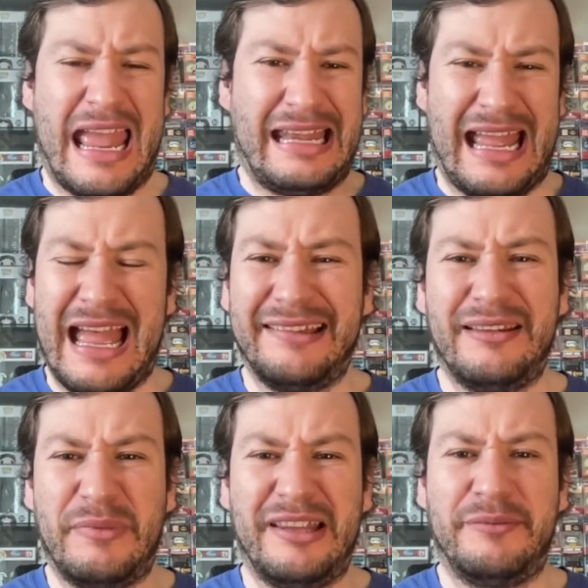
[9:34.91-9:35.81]
and it had
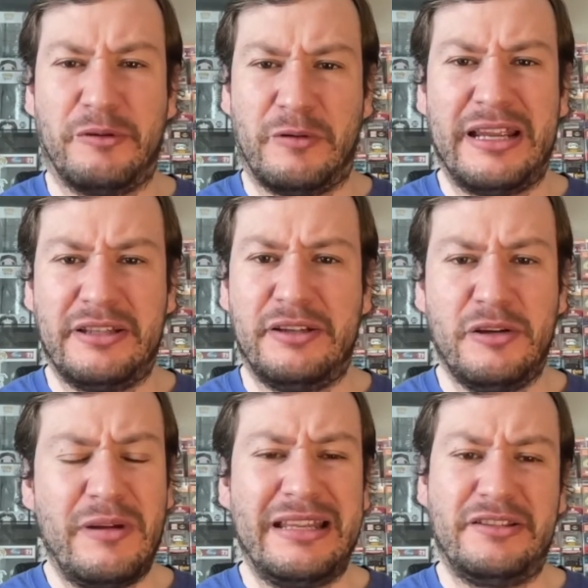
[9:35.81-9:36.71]
some inspiration
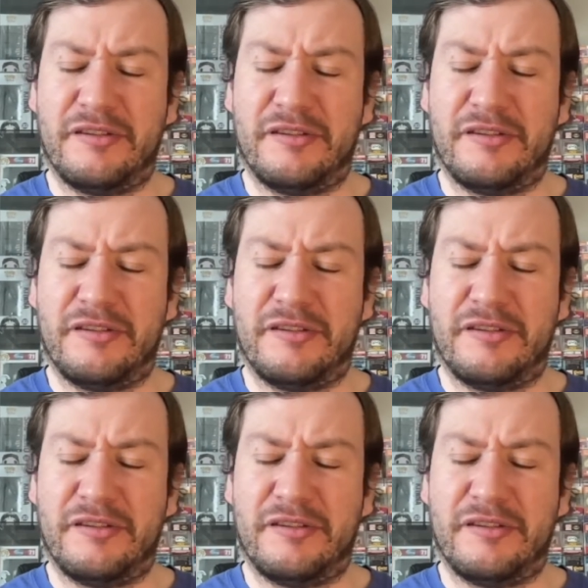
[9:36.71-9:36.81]
to it.